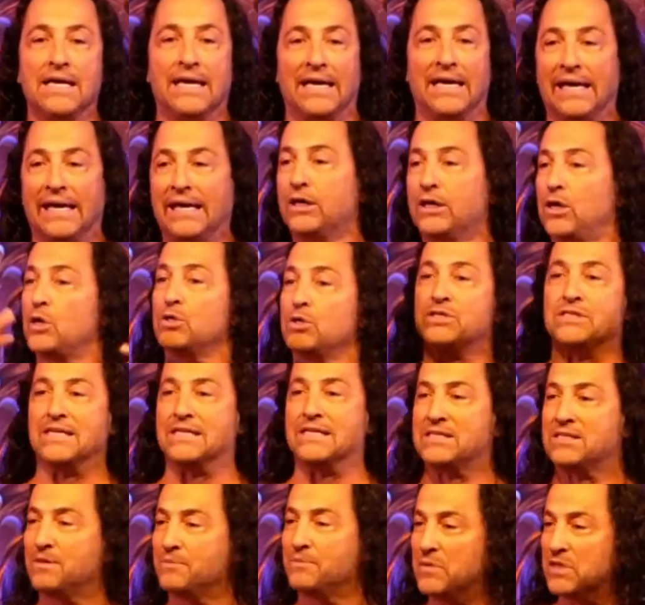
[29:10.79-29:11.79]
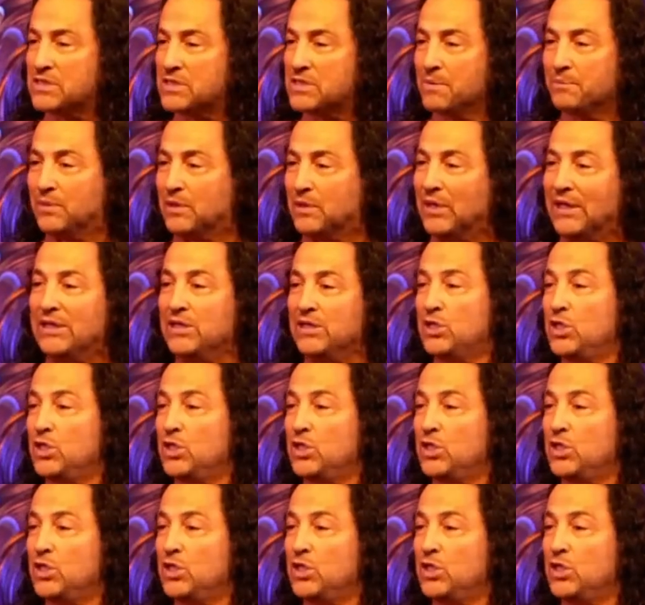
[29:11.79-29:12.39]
ecosystem, this complete